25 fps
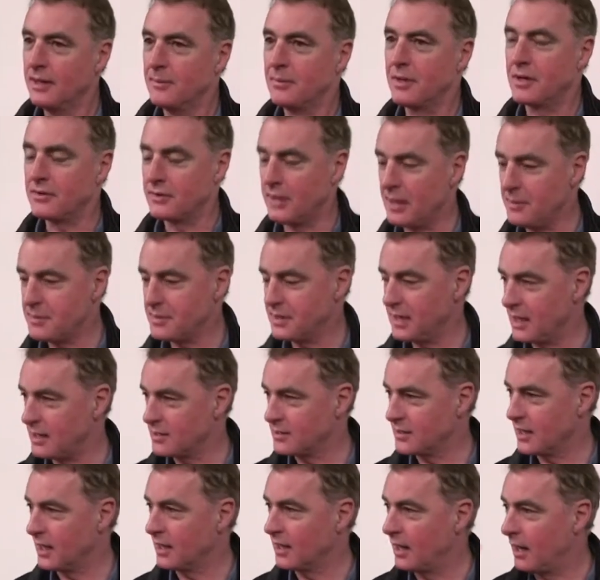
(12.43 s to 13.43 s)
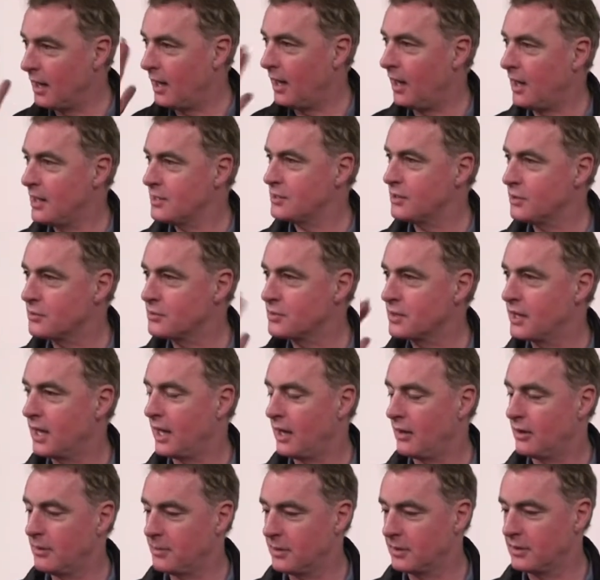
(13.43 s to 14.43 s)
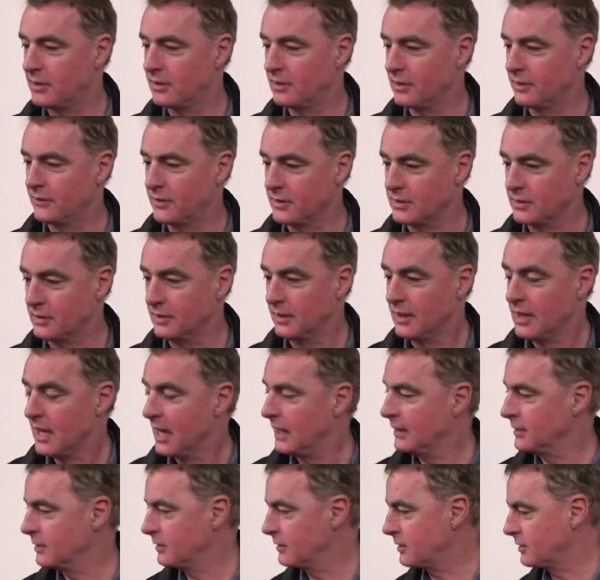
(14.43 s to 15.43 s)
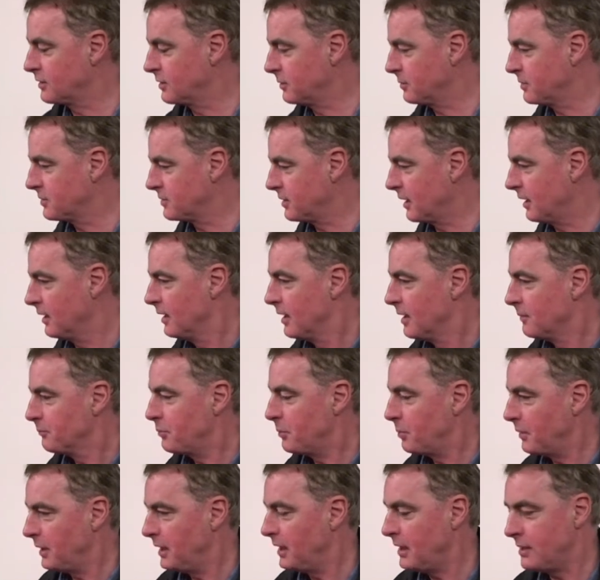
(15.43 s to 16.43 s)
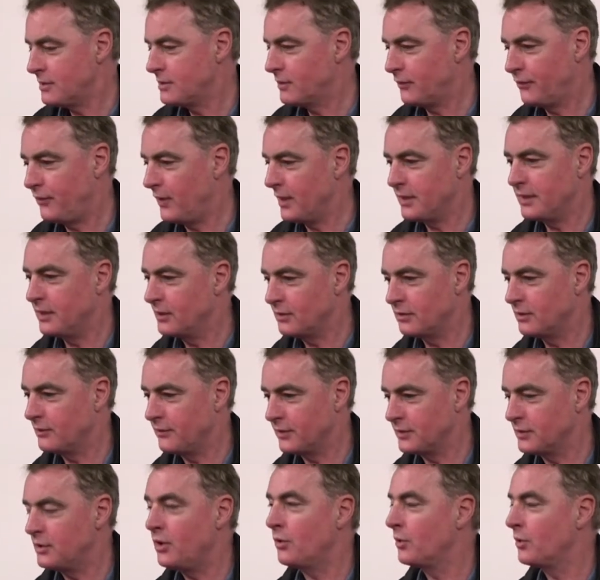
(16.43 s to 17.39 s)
Because I was there saying, I don't care about the Eurovision. And the other two would say, but we're here to find the Eurovision.